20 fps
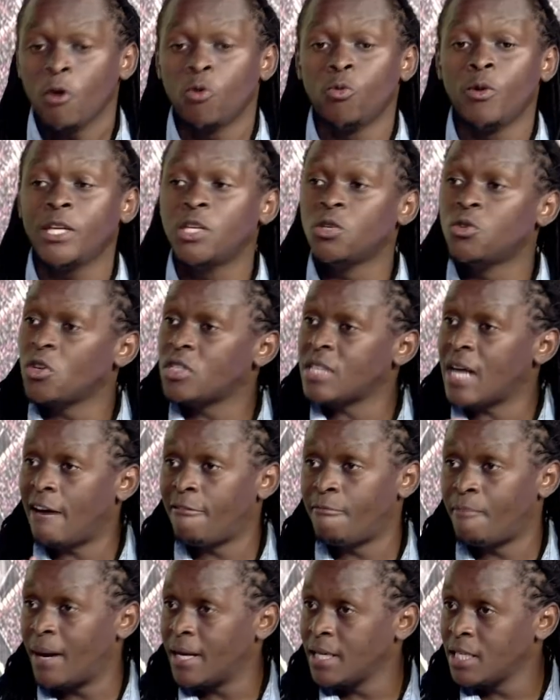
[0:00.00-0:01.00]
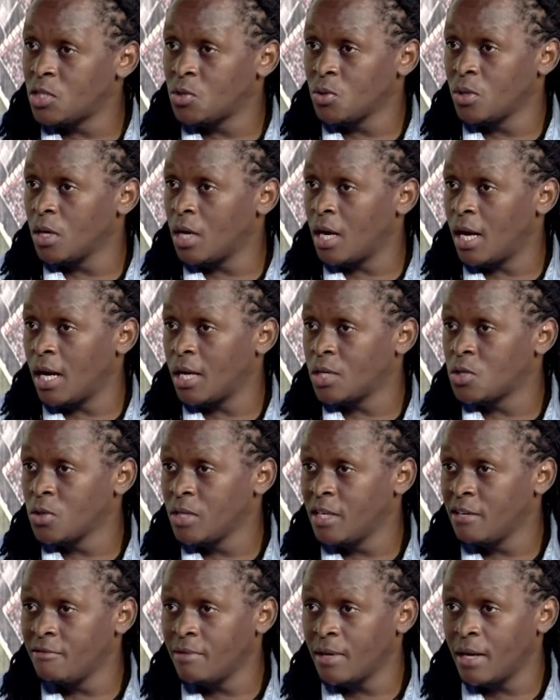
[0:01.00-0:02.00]
We do not have money to, uh, to
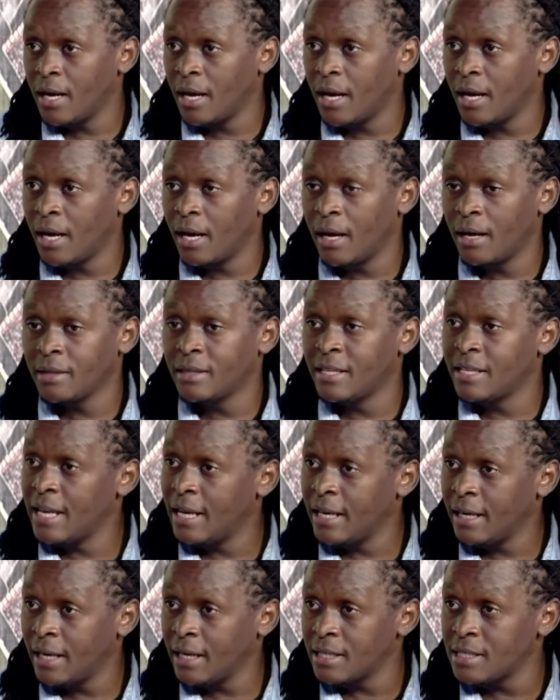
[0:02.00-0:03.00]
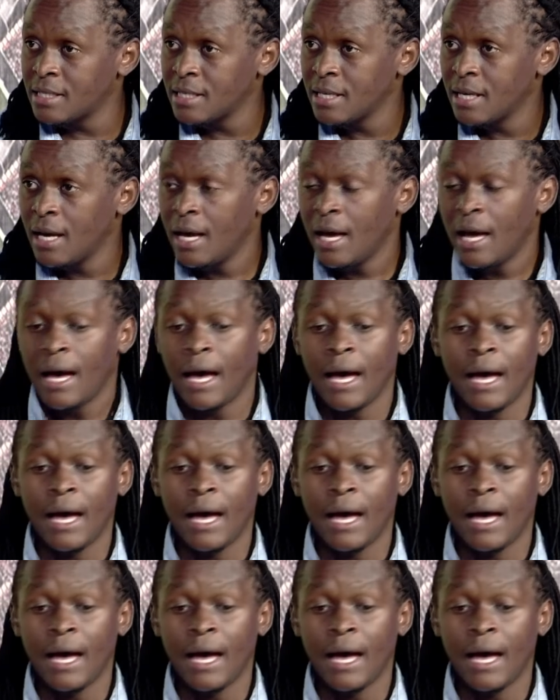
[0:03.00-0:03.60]
give the, uh, the delegates. Yes.